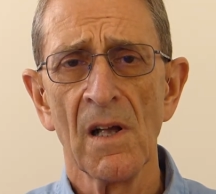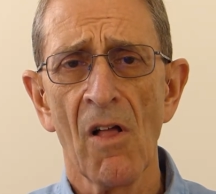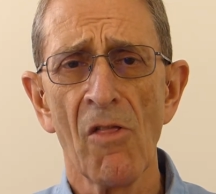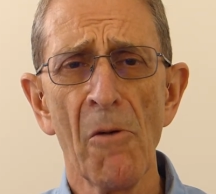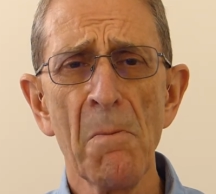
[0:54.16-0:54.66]

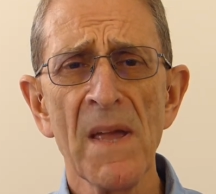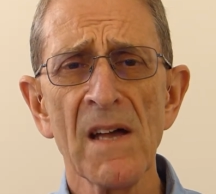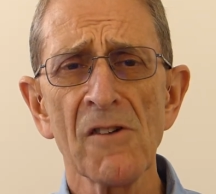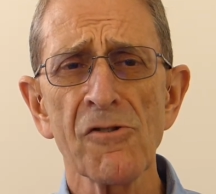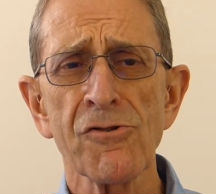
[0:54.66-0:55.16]
The
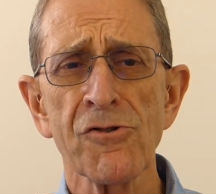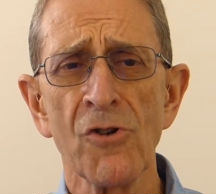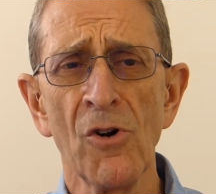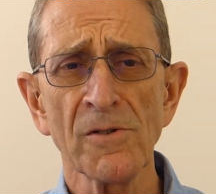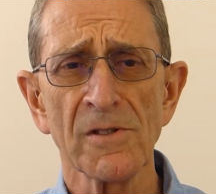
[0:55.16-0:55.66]
mere
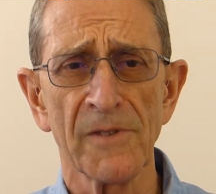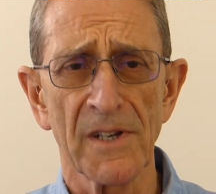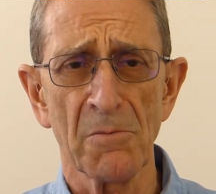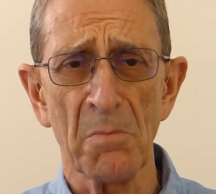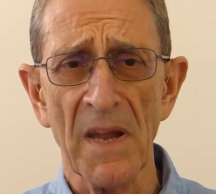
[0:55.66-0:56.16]
thought of
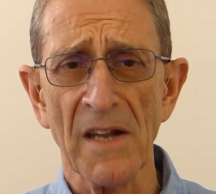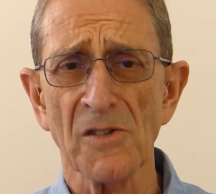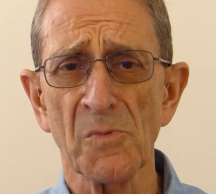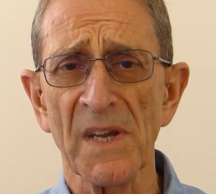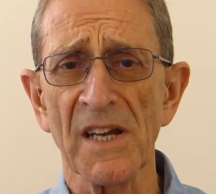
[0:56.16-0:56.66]
it
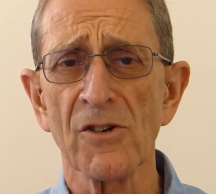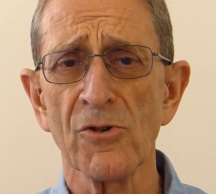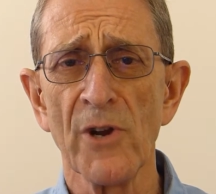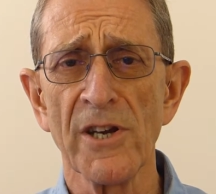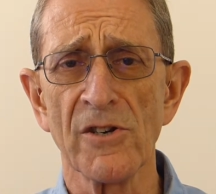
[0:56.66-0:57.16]
makes me
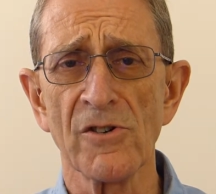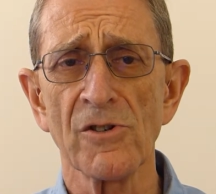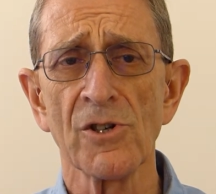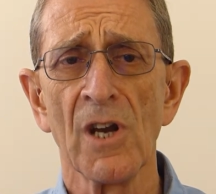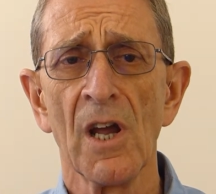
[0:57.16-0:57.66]

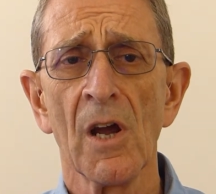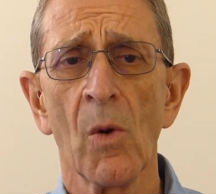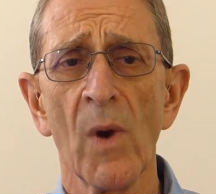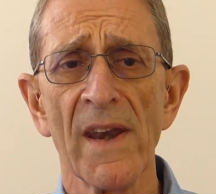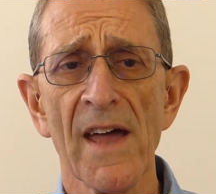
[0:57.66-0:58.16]
cringe
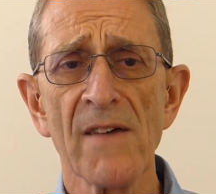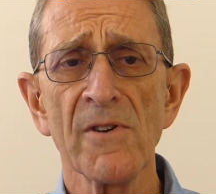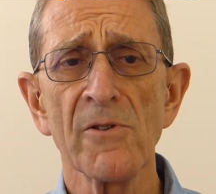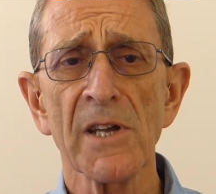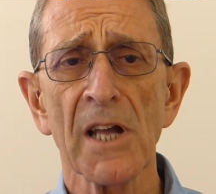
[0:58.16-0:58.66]

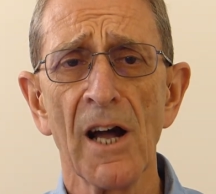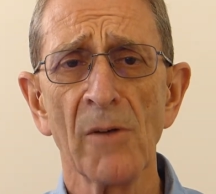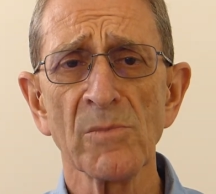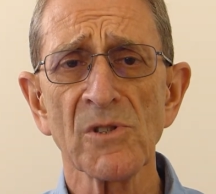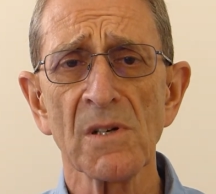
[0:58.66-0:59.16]
whenever it
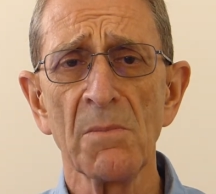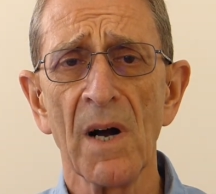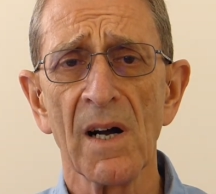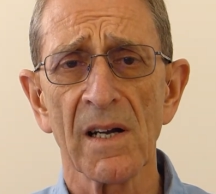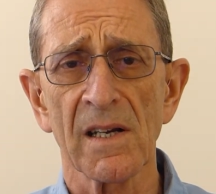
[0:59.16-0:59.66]
comes to
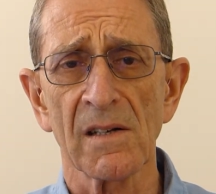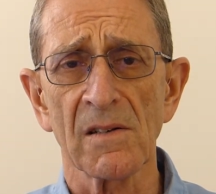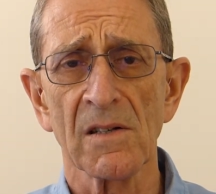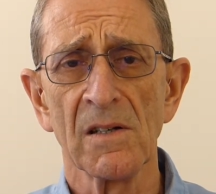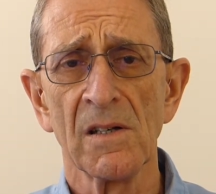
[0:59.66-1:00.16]

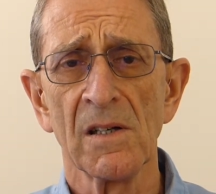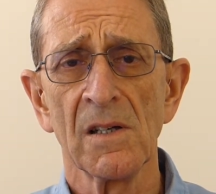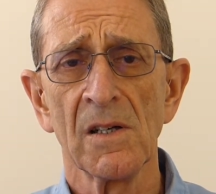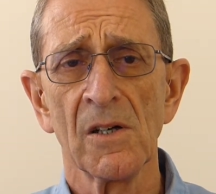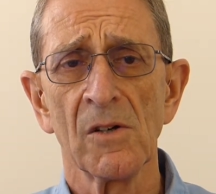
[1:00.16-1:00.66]
mind.
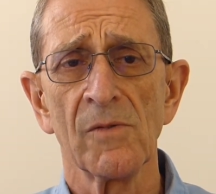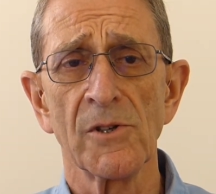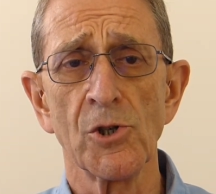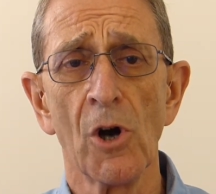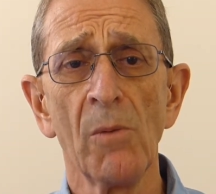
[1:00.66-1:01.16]
The
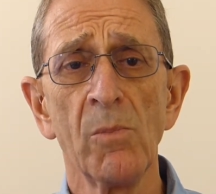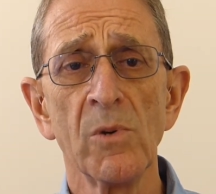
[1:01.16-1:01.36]
job